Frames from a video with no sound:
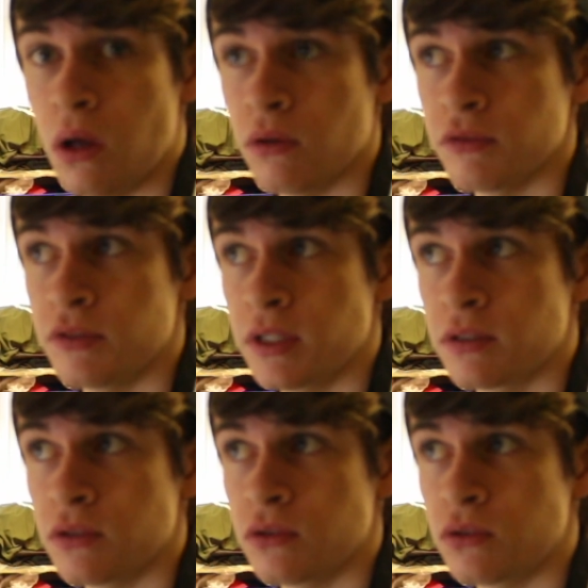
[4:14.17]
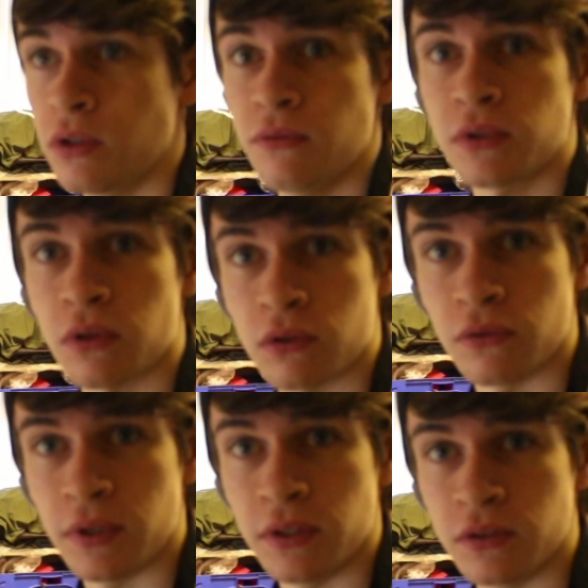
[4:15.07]
I'll stick to street
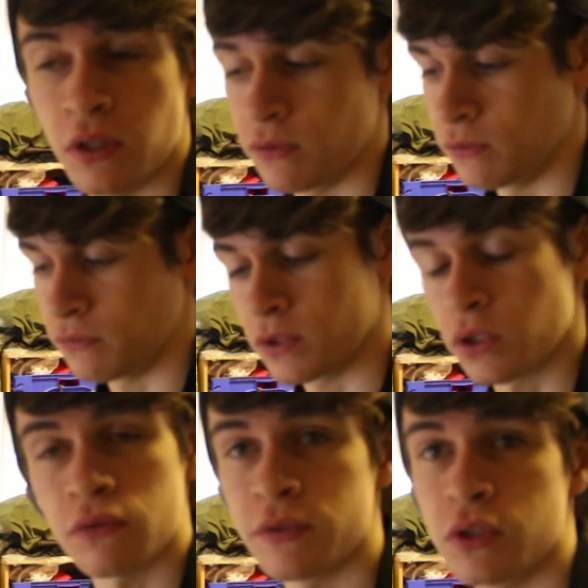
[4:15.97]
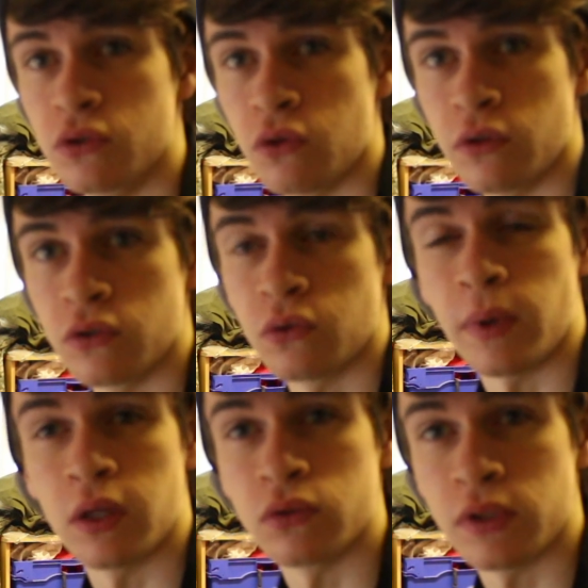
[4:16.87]
photography and stuff and photography tutorials
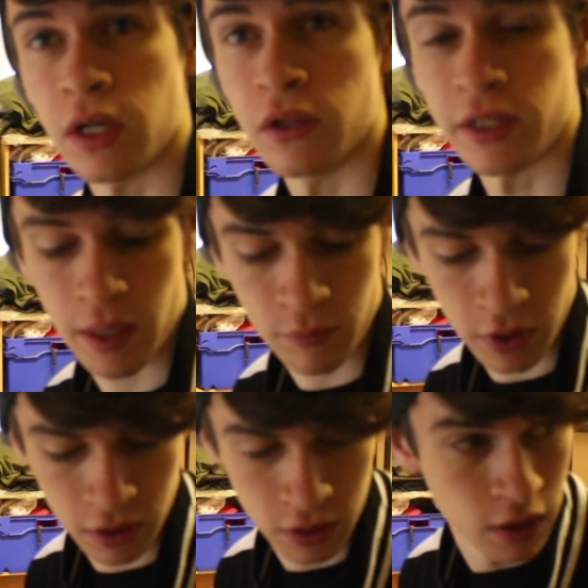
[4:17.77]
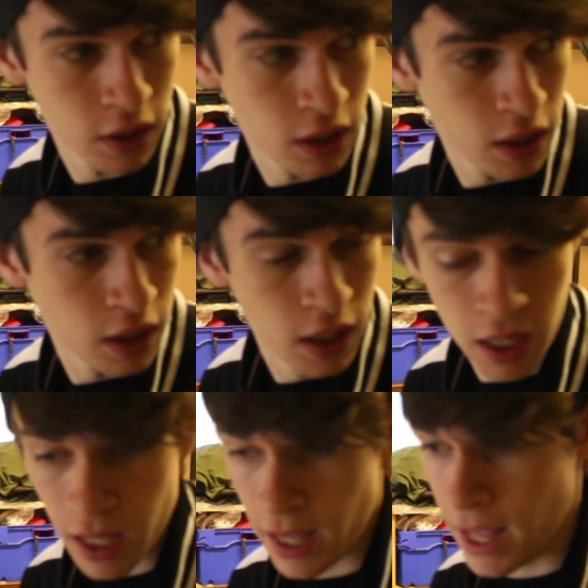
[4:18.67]
when I sort out another camera.
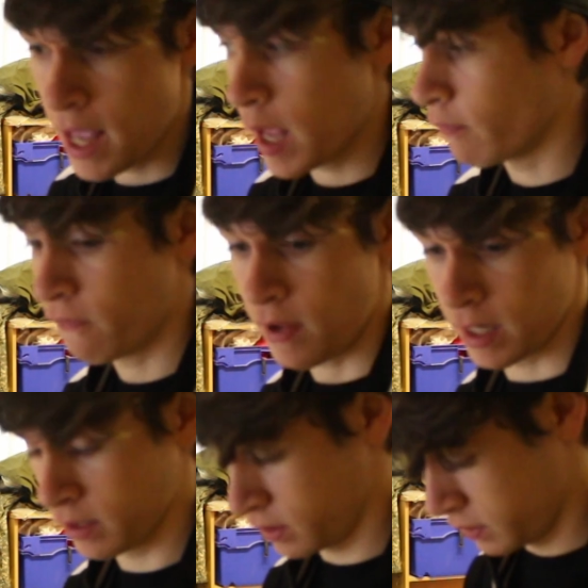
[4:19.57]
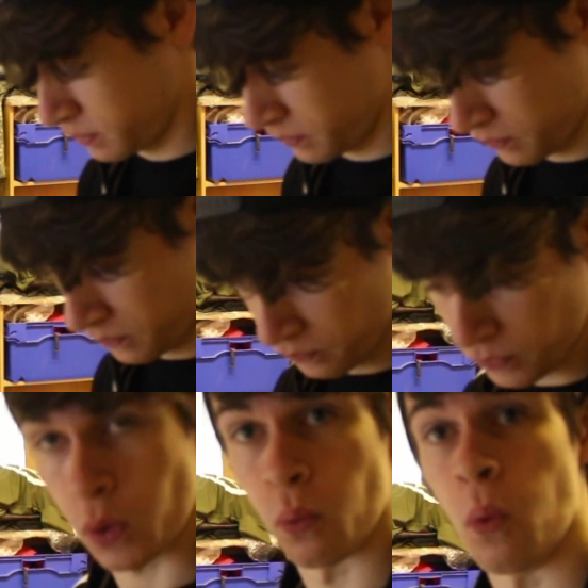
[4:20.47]
In fact,
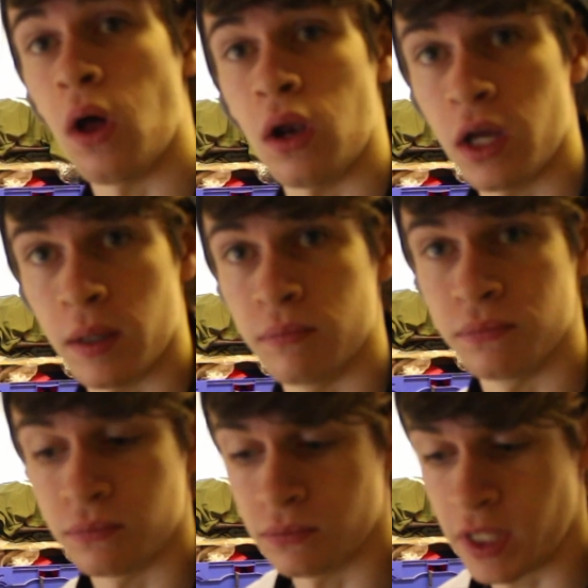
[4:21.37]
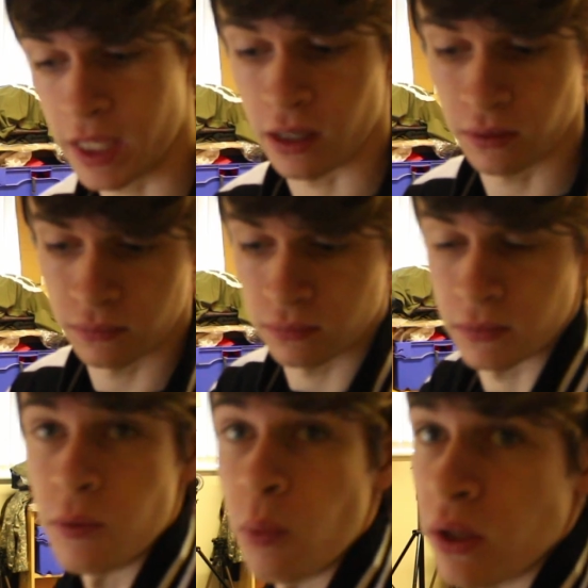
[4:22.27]
while I am here
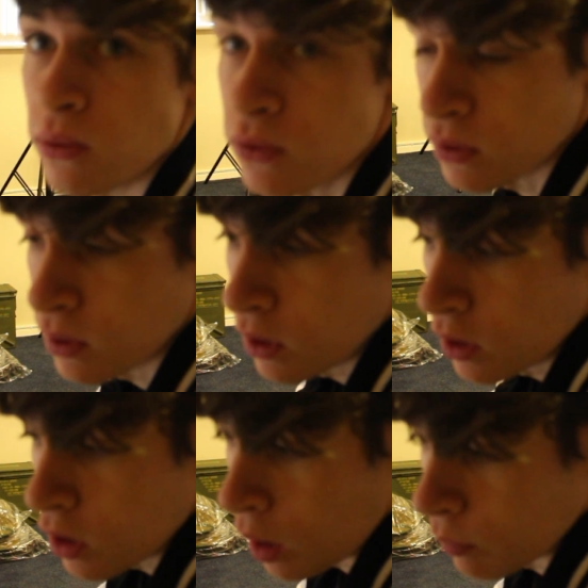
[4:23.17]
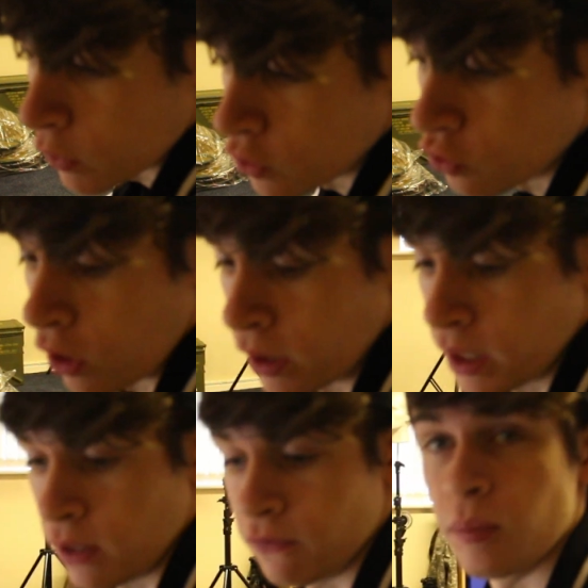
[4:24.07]
in Wales, I'm going to try
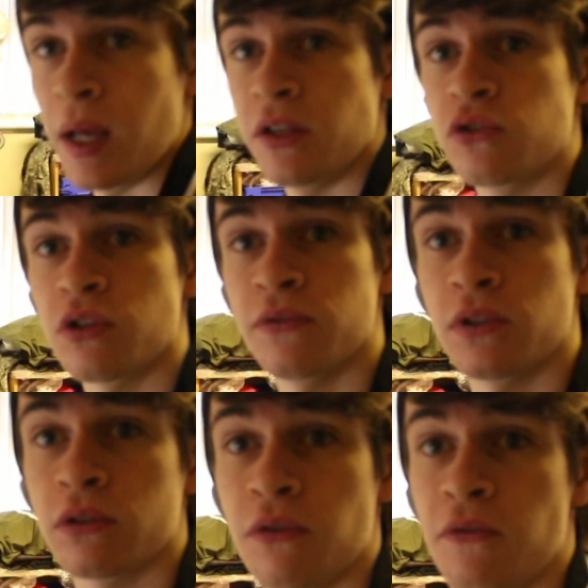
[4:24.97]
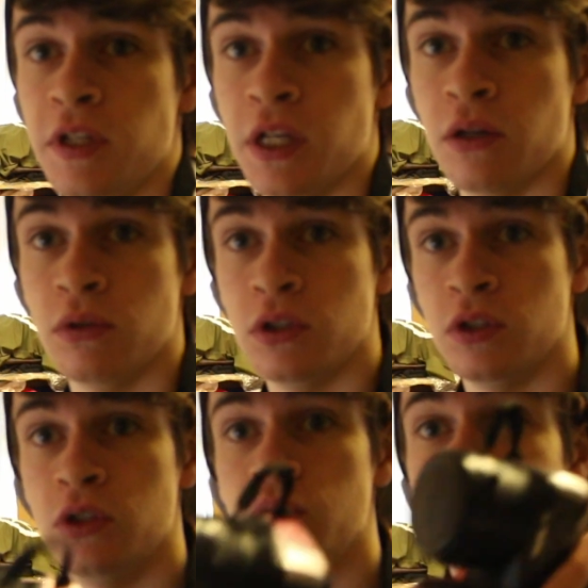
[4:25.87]
and film a street photography video
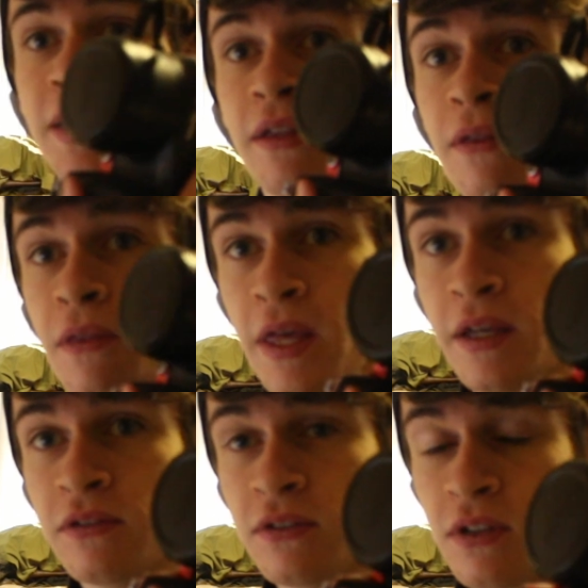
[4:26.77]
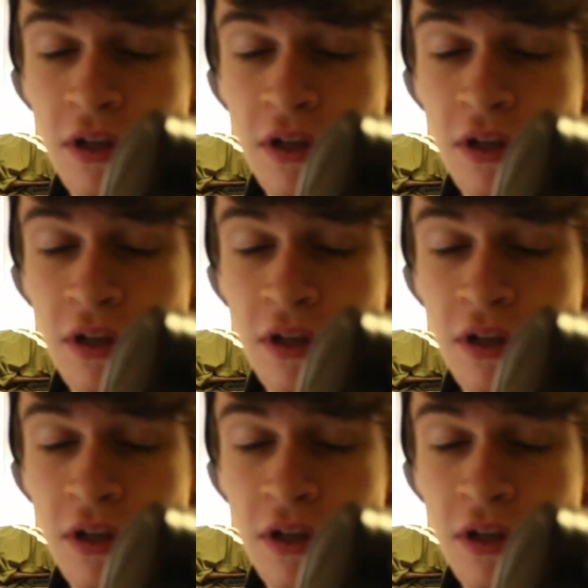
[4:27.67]
using this.